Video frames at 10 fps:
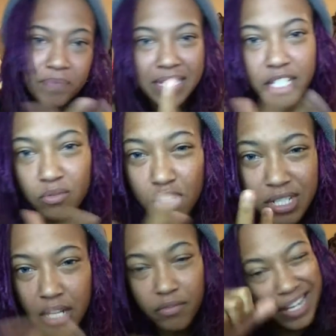I did the wrong
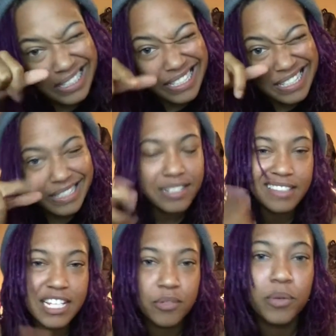sound effect.
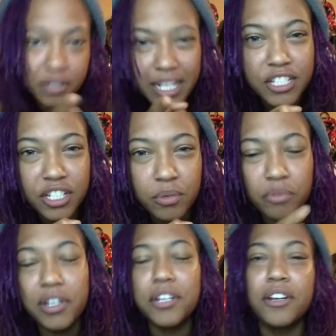That's the one. That's a good
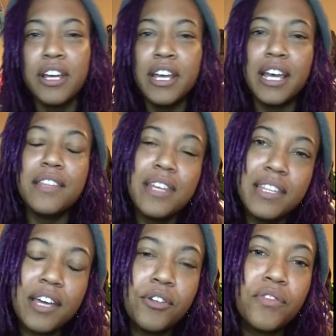one right there. And then
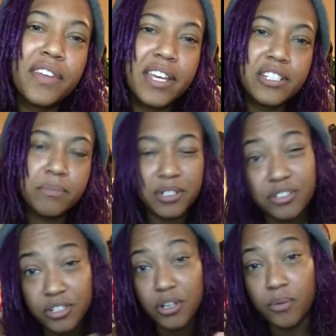hit that notification bell
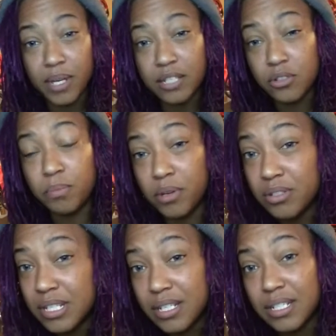so you know when I do
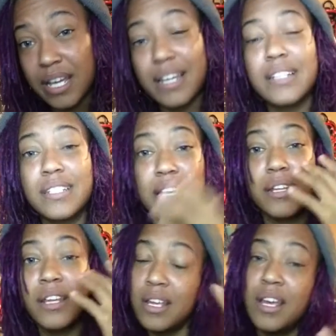post. Because like I
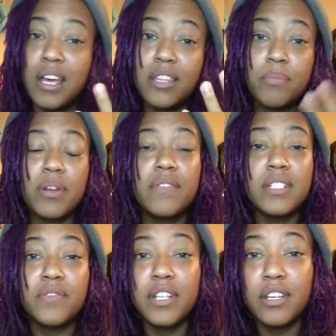said in the
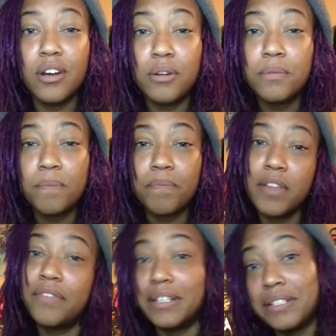previous video,
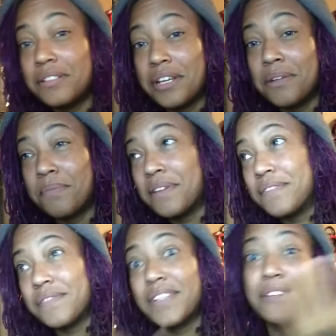if I didn't say it in the
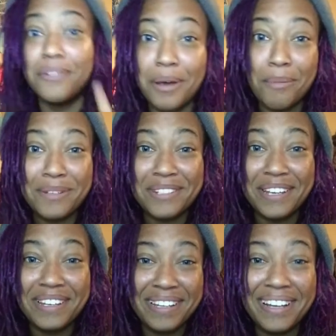previous video, I'm going to
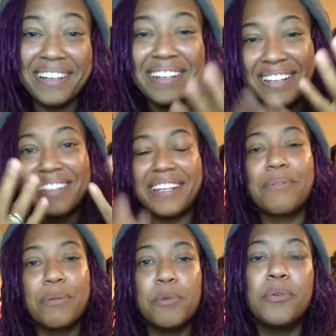say it now, that
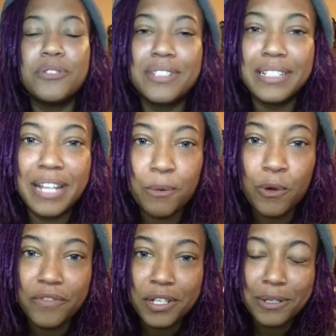I'm going to be posting a lot
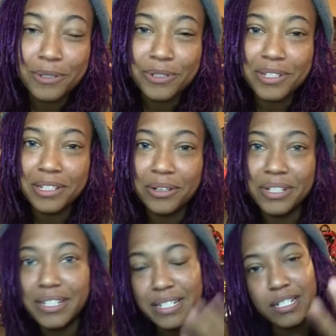more videos
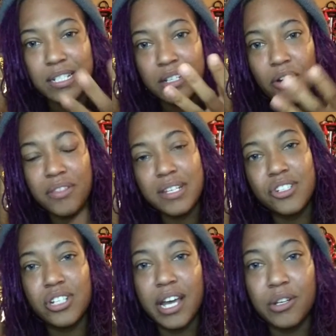on
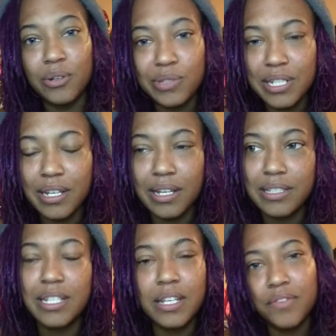this channel to
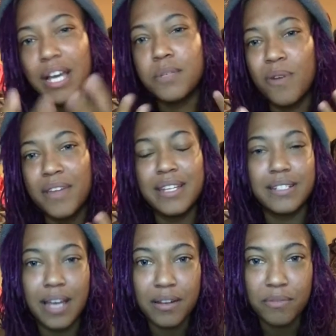give you guys more of an
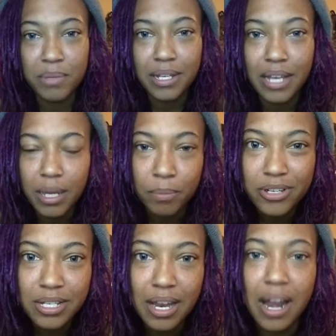insight of me, the kind of
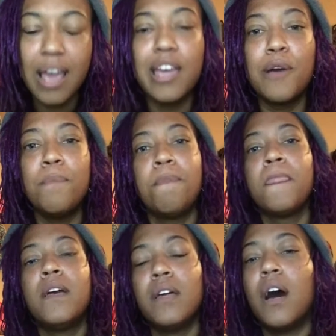person that I
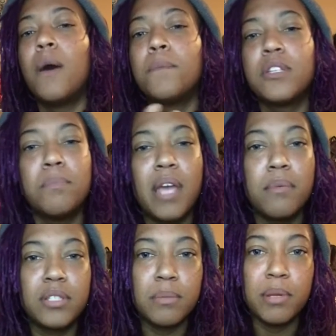am, to be
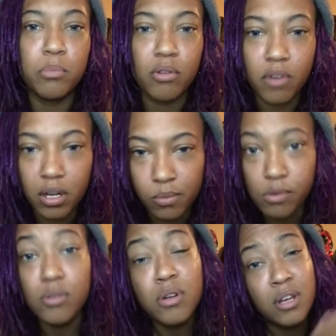able to be more
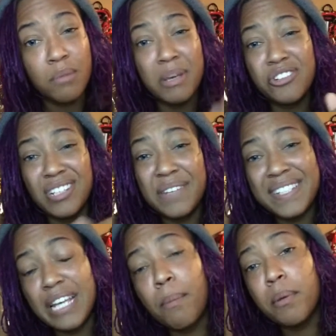vulnerable. Make sure you leave a
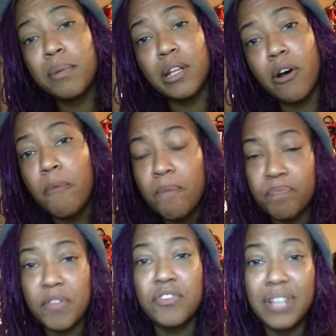topic below.
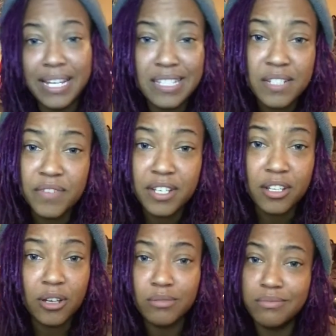If you like this
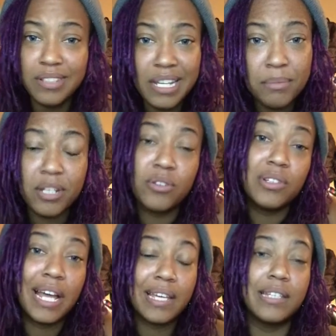video, let me know you
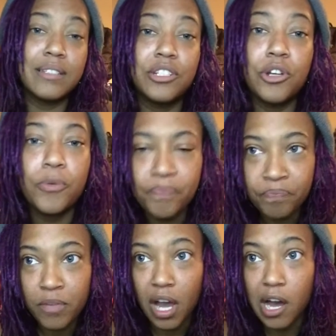like it, you know.
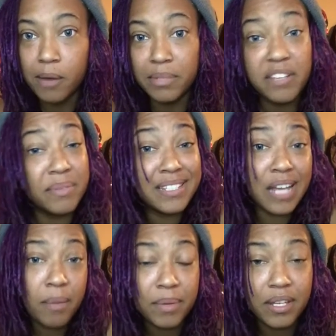Leave me a
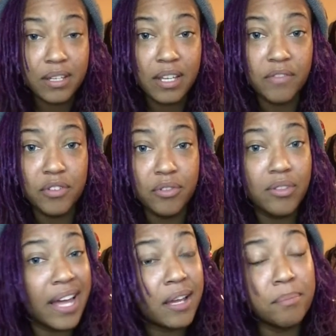topic. If you
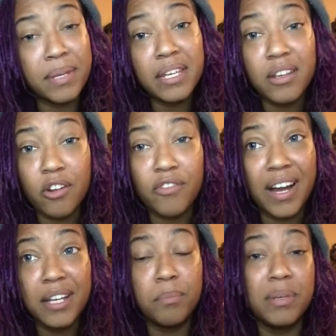like a beat or
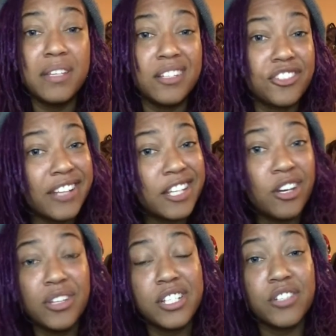find a beat that you're like,
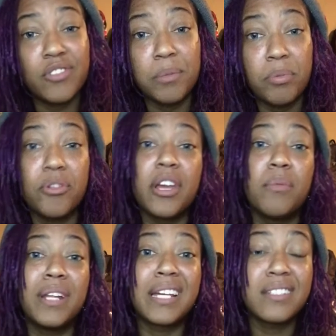yo, this is really pretty, I
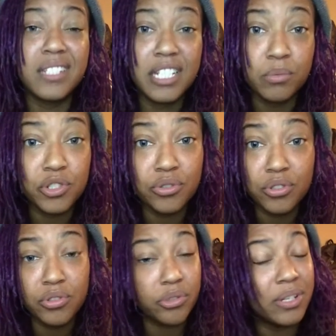would like to see what you
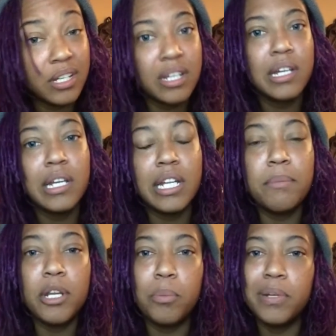do to it, let
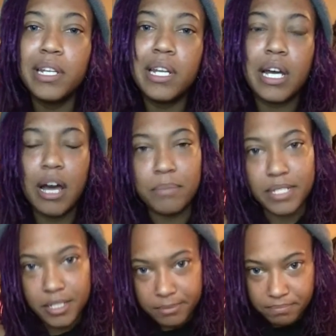me know. Put it in the
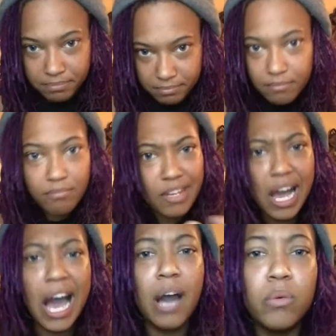comments.
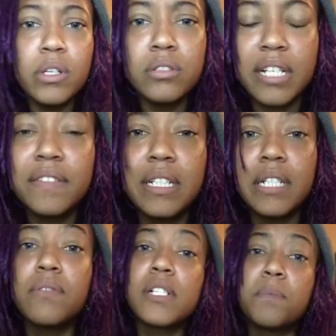I will
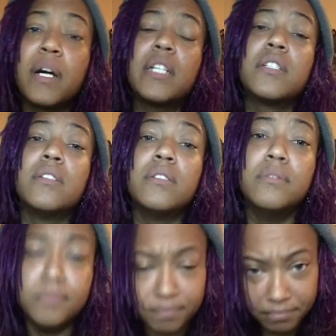definitely respond to
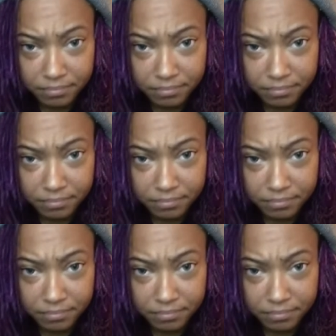you.